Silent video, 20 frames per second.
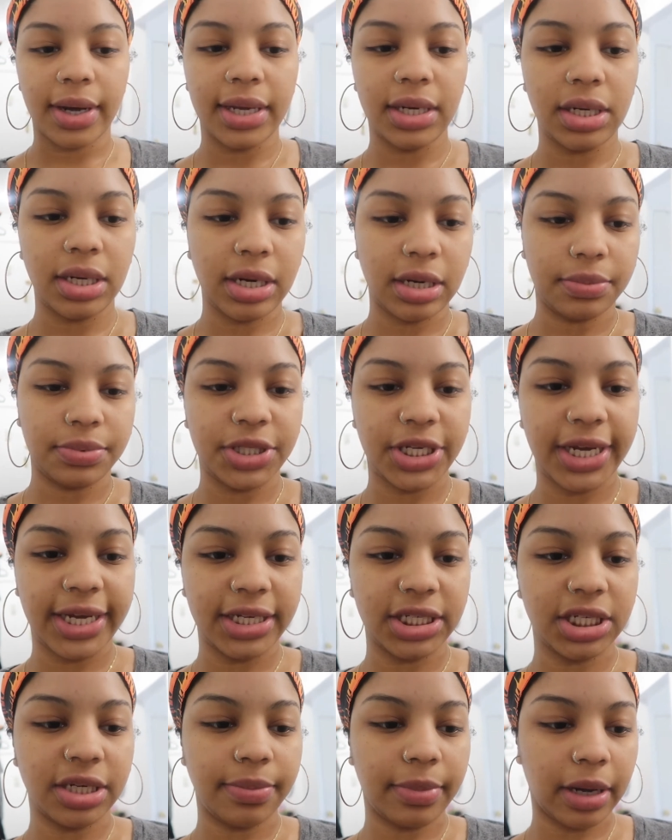I ended up
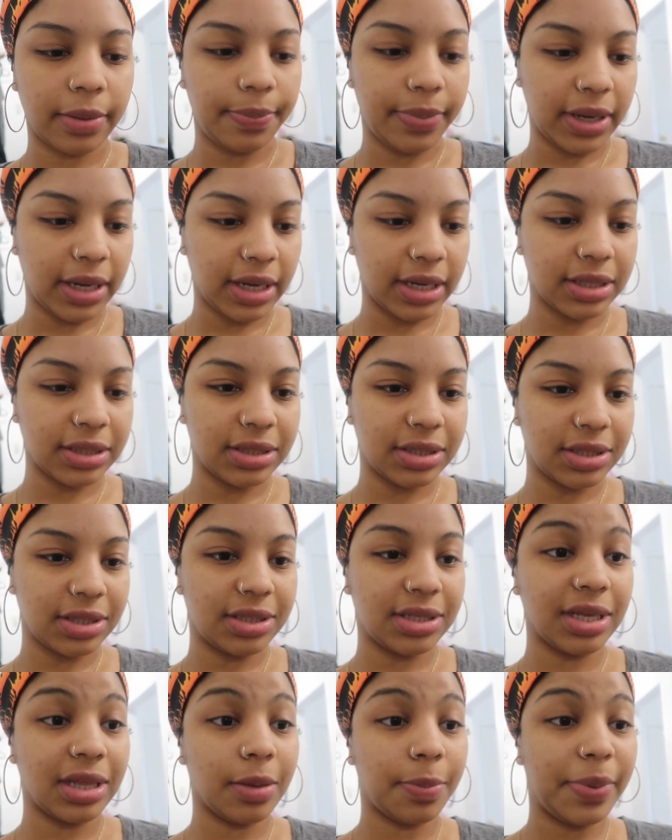changing my pants
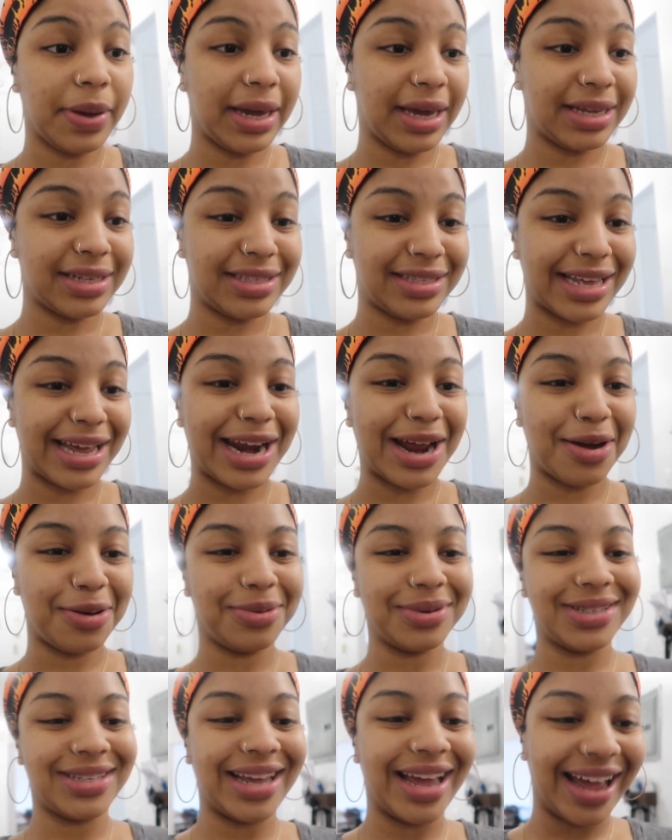to the pants that I
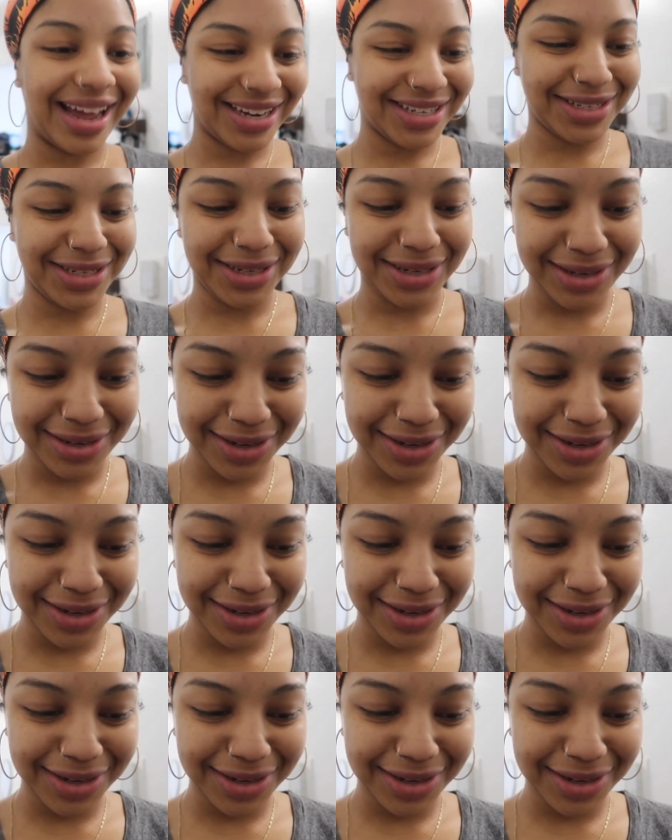was actually